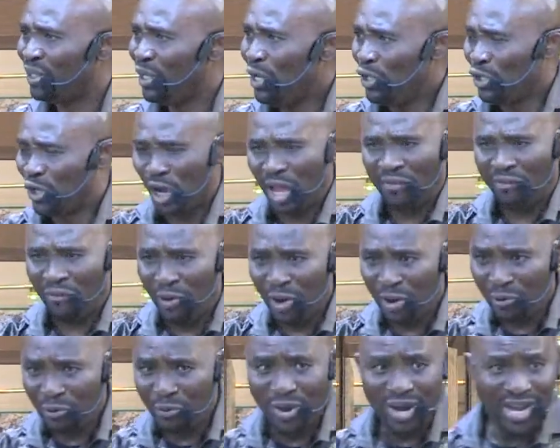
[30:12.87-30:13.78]
So if we
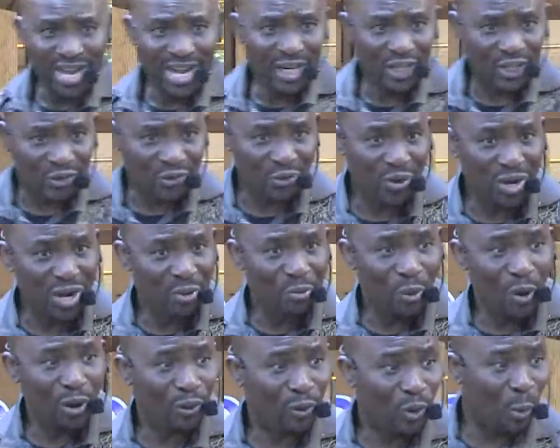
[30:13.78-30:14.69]
really truly
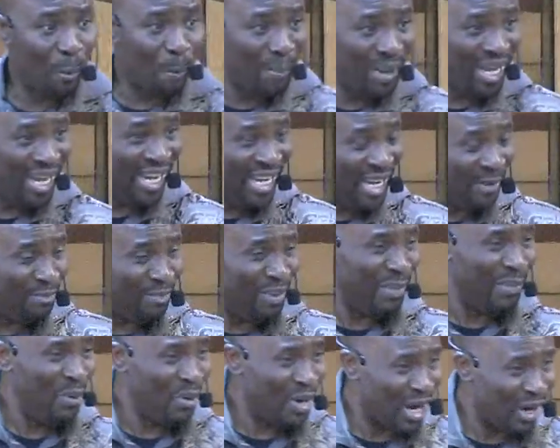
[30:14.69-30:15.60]
want to be the
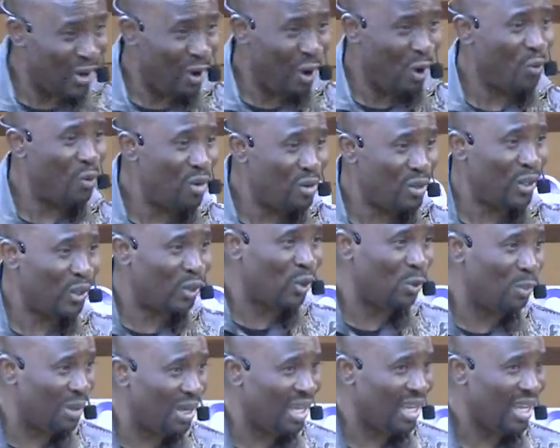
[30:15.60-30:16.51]
people that God wants us to
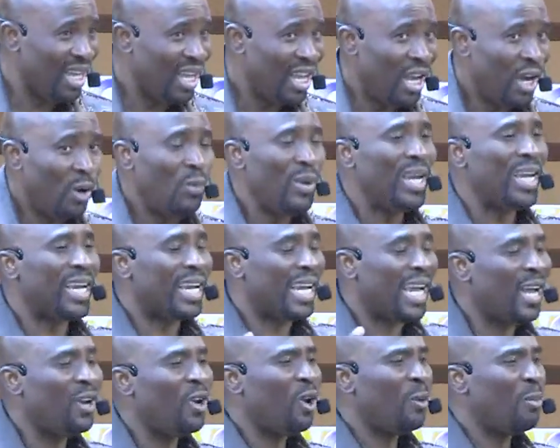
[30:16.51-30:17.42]
be, we
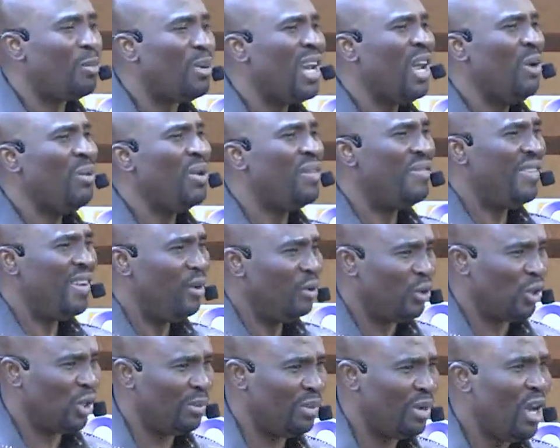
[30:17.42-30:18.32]
cannot play with
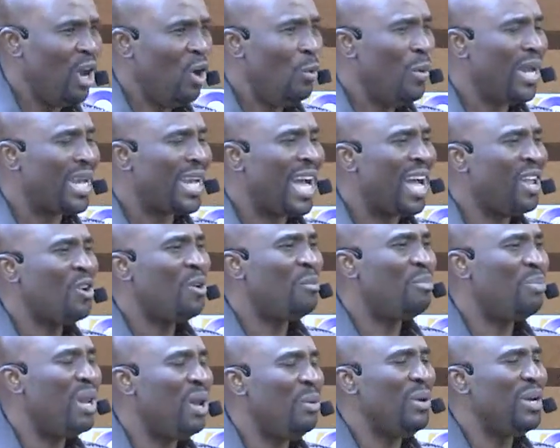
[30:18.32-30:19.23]
fellowship. We cannot
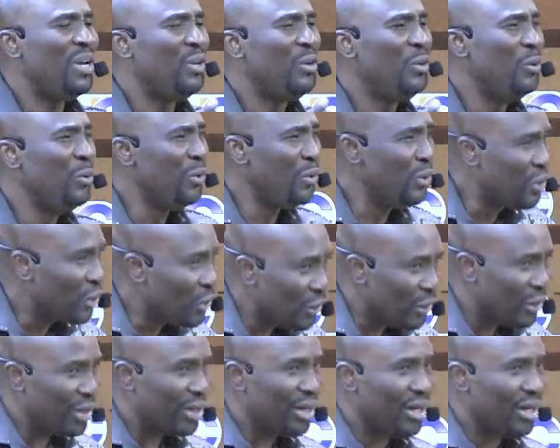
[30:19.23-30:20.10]
play with union.